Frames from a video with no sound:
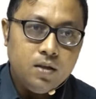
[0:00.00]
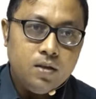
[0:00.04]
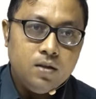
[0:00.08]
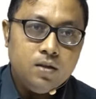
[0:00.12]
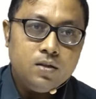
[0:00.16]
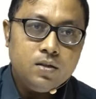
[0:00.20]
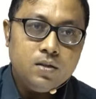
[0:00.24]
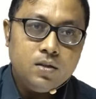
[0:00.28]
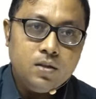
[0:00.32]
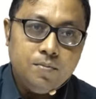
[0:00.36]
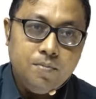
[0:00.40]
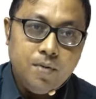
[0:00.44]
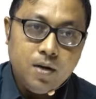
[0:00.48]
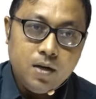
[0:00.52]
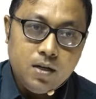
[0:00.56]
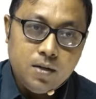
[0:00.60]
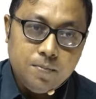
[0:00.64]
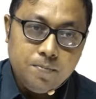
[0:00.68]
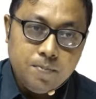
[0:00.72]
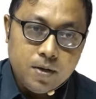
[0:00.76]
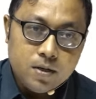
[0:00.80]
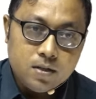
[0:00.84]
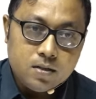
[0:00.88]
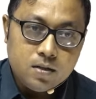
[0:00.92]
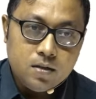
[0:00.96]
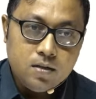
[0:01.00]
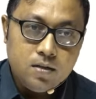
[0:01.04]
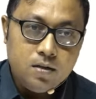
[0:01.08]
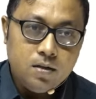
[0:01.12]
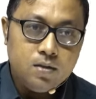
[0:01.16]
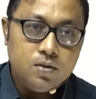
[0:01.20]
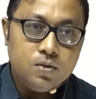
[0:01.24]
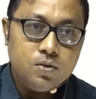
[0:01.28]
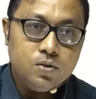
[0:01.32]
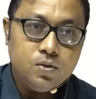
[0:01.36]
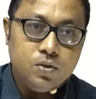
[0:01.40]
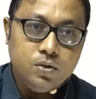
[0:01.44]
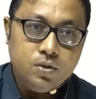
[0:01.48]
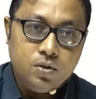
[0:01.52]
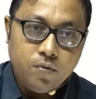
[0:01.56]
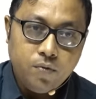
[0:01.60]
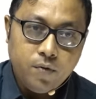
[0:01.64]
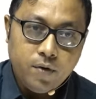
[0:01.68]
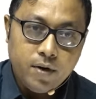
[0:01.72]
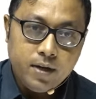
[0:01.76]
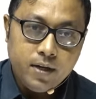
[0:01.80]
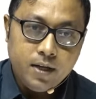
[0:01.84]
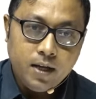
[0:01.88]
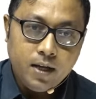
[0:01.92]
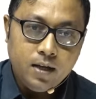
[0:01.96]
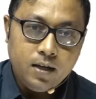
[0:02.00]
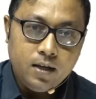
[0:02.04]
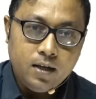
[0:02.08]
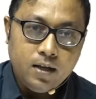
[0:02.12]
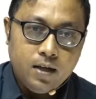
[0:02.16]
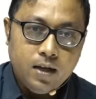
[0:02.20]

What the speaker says: severe depression, schizophrenia,